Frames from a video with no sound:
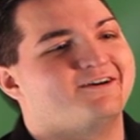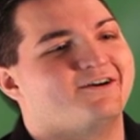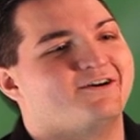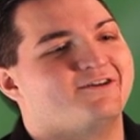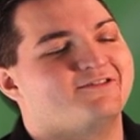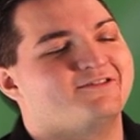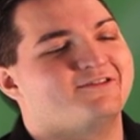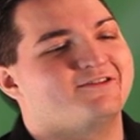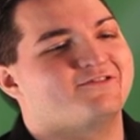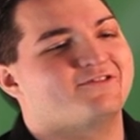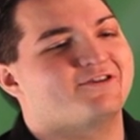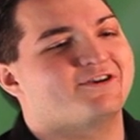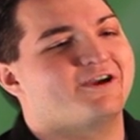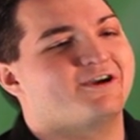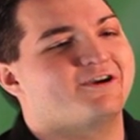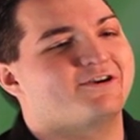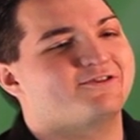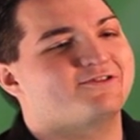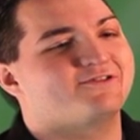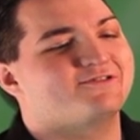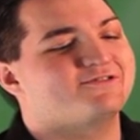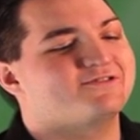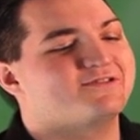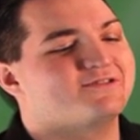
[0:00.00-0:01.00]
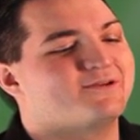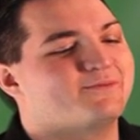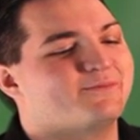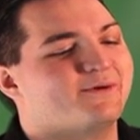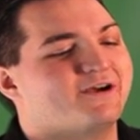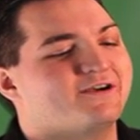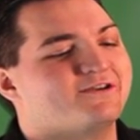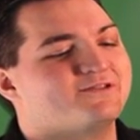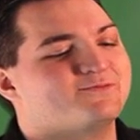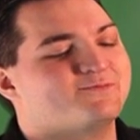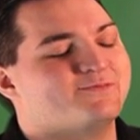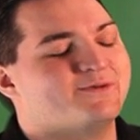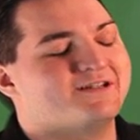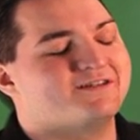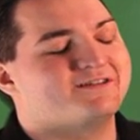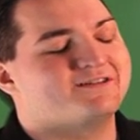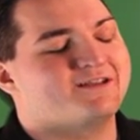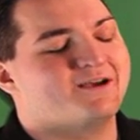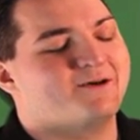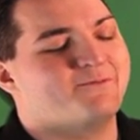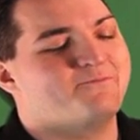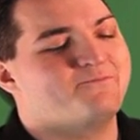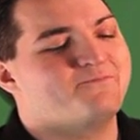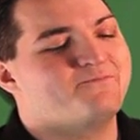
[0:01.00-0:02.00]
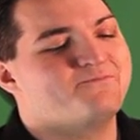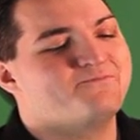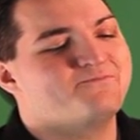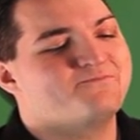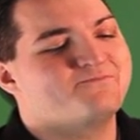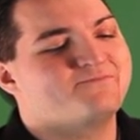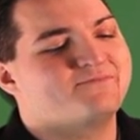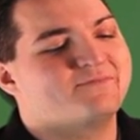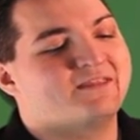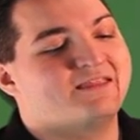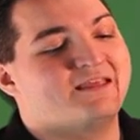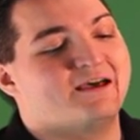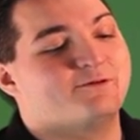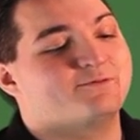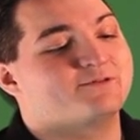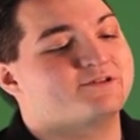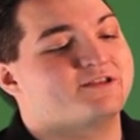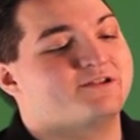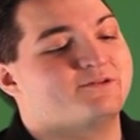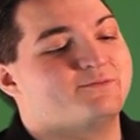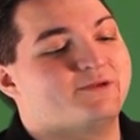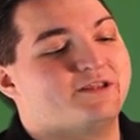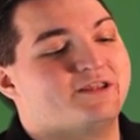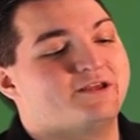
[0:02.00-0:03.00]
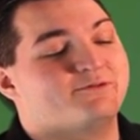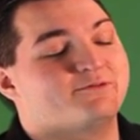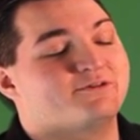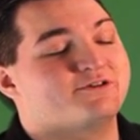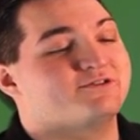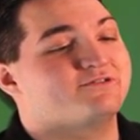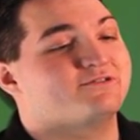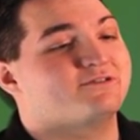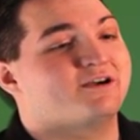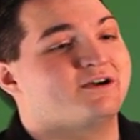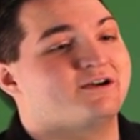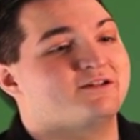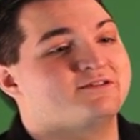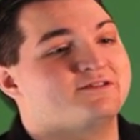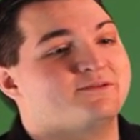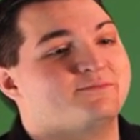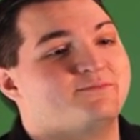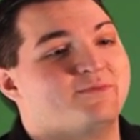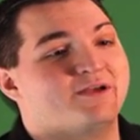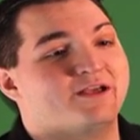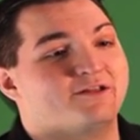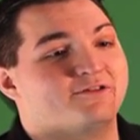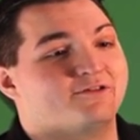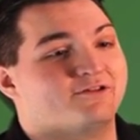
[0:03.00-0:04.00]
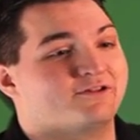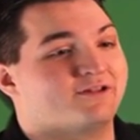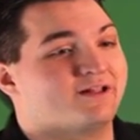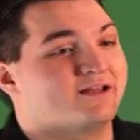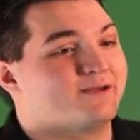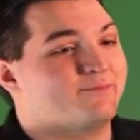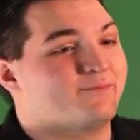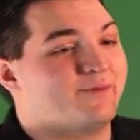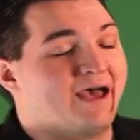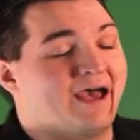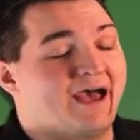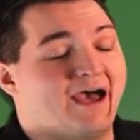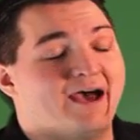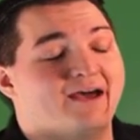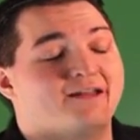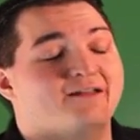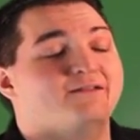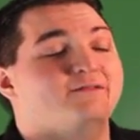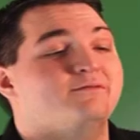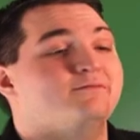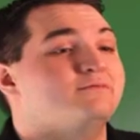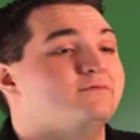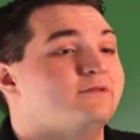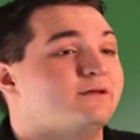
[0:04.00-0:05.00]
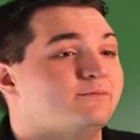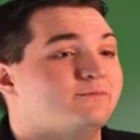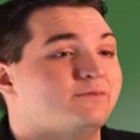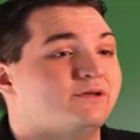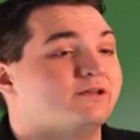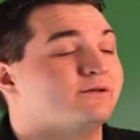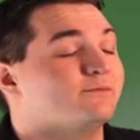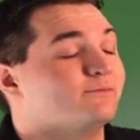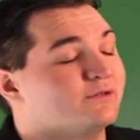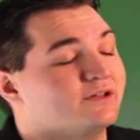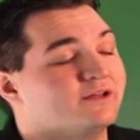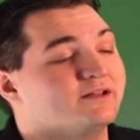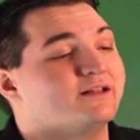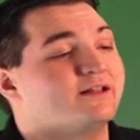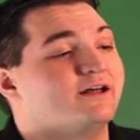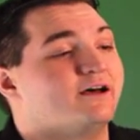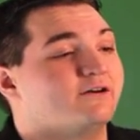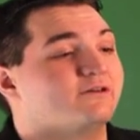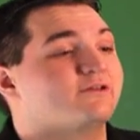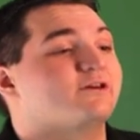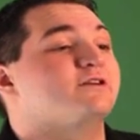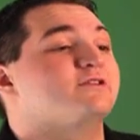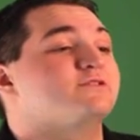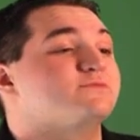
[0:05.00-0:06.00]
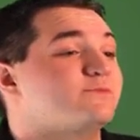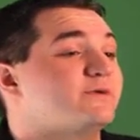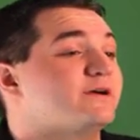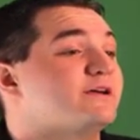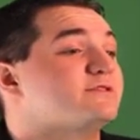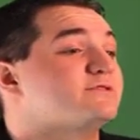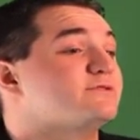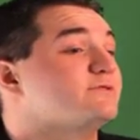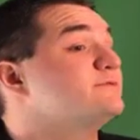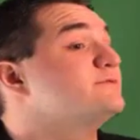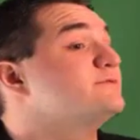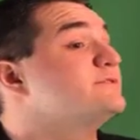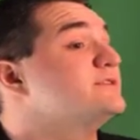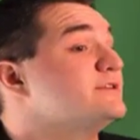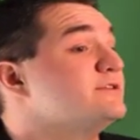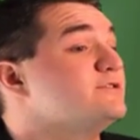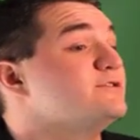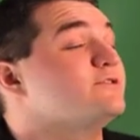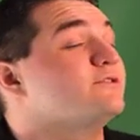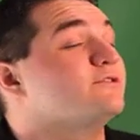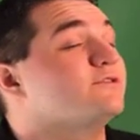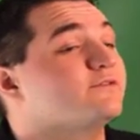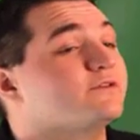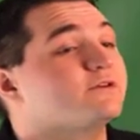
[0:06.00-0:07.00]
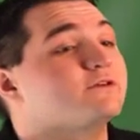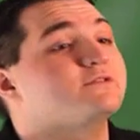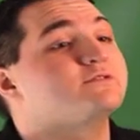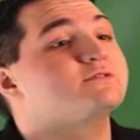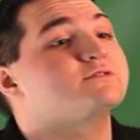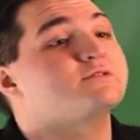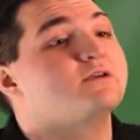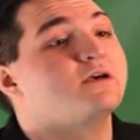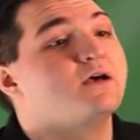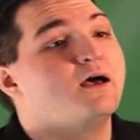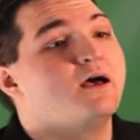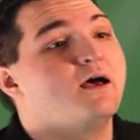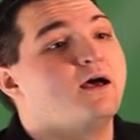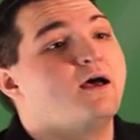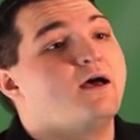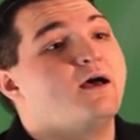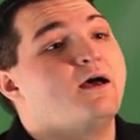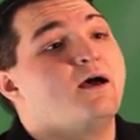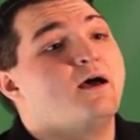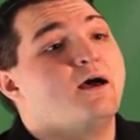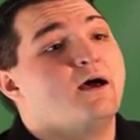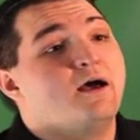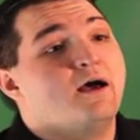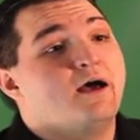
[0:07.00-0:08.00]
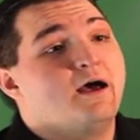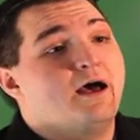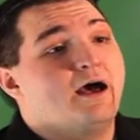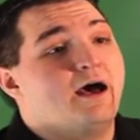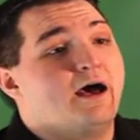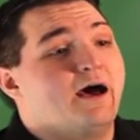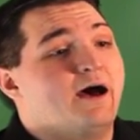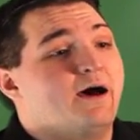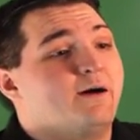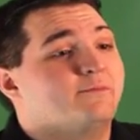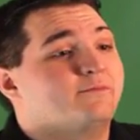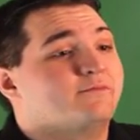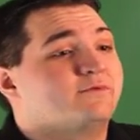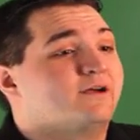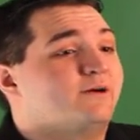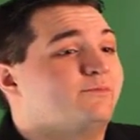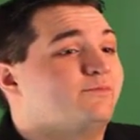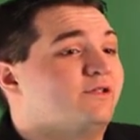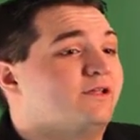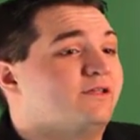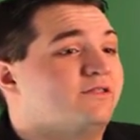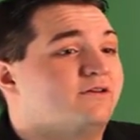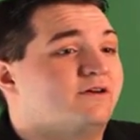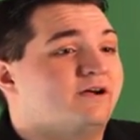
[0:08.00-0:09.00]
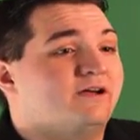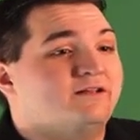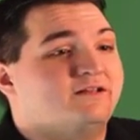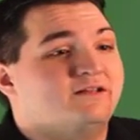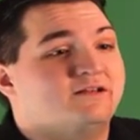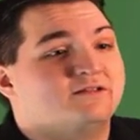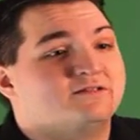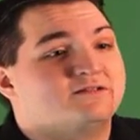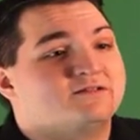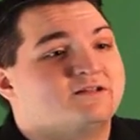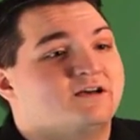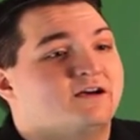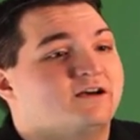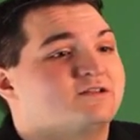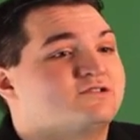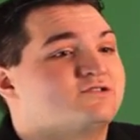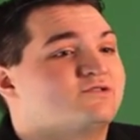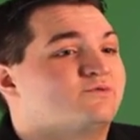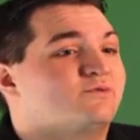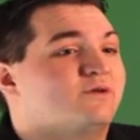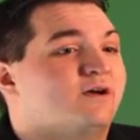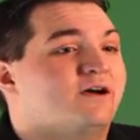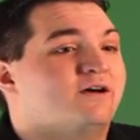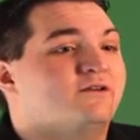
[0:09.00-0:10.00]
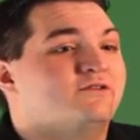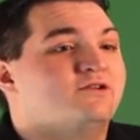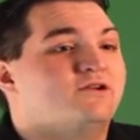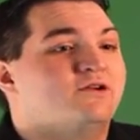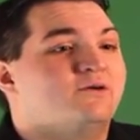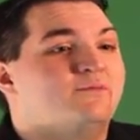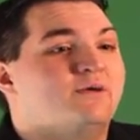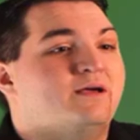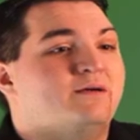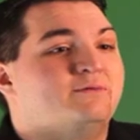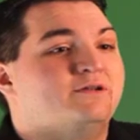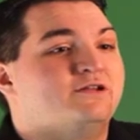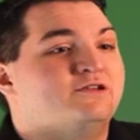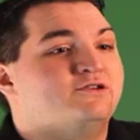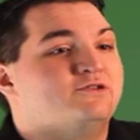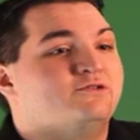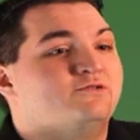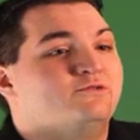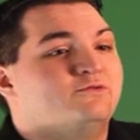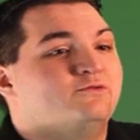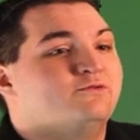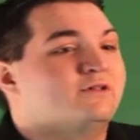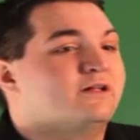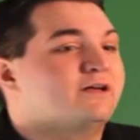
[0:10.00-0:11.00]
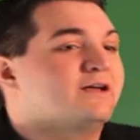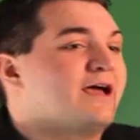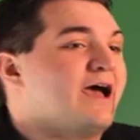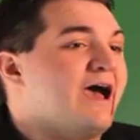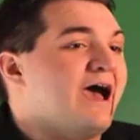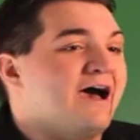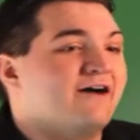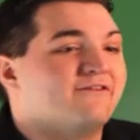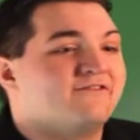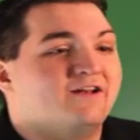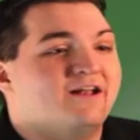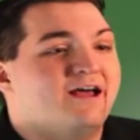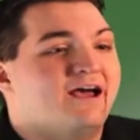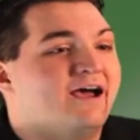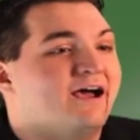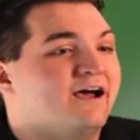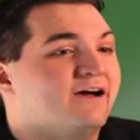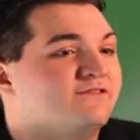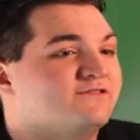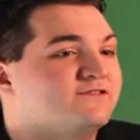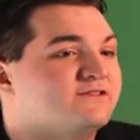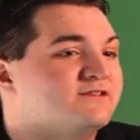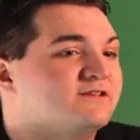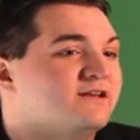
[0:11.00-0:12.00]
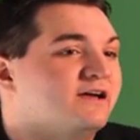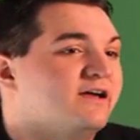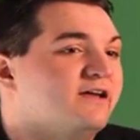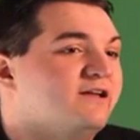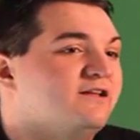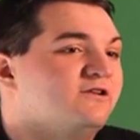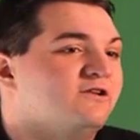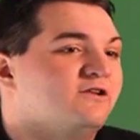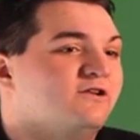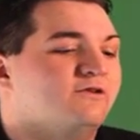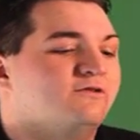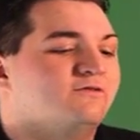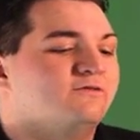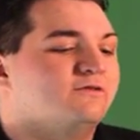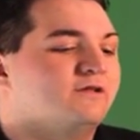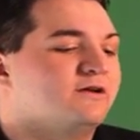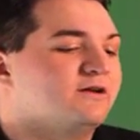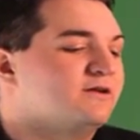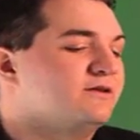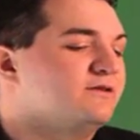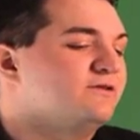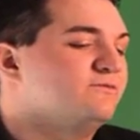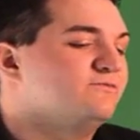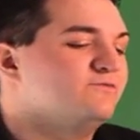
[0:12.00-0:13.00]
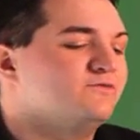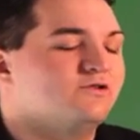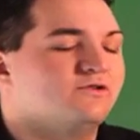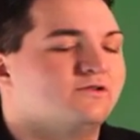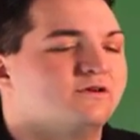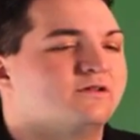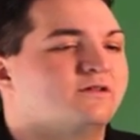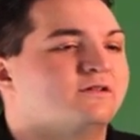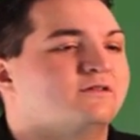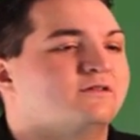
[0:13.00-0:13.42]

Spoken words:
all the different characters in their bios. But that was going to be the original concept, make it look like a pad and be completely Elcar's based, so it was in universe. A couple other ideas tossed around, you know, maybe do like a half and half site, you know, like you